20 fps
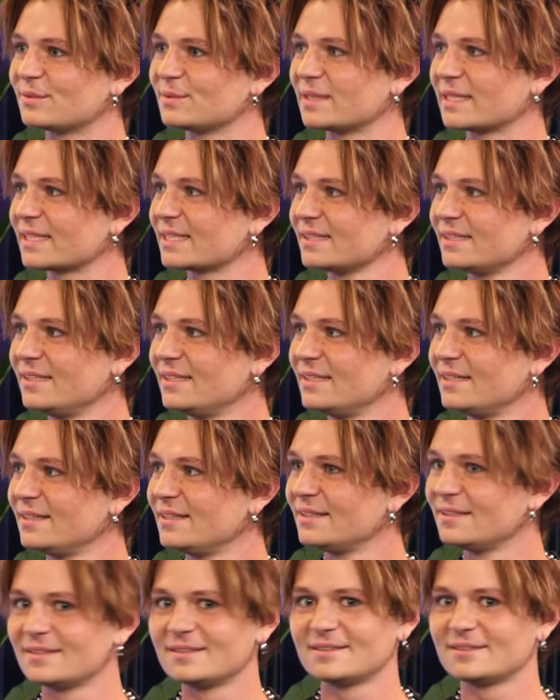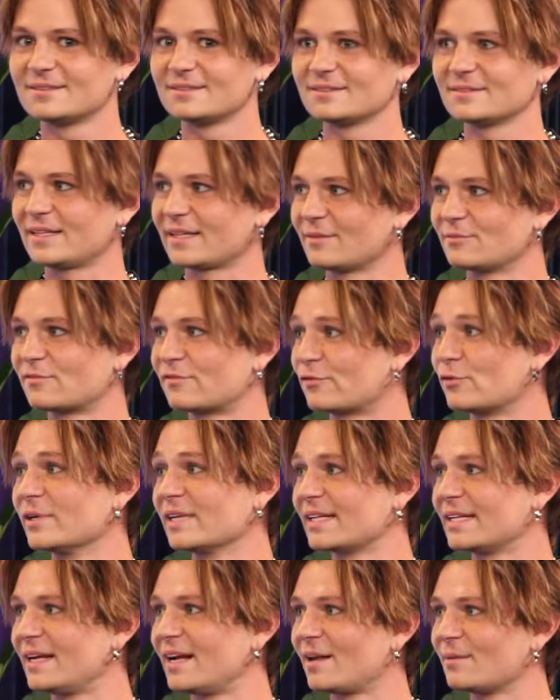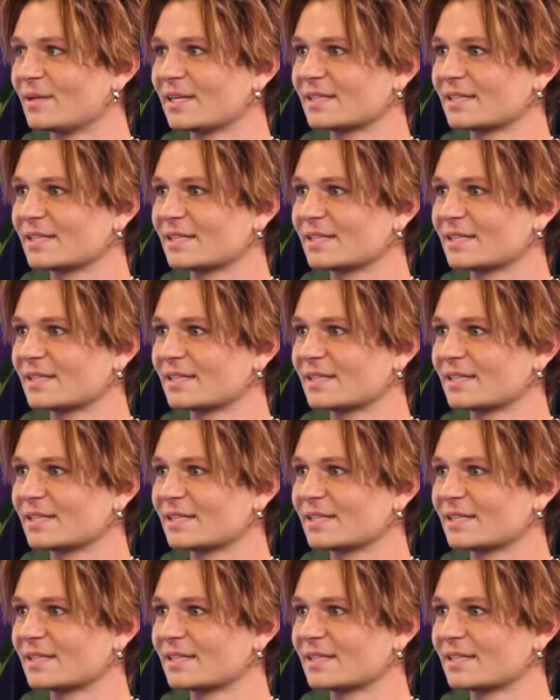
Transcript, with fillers: I'm like, I'm freaking out. I'm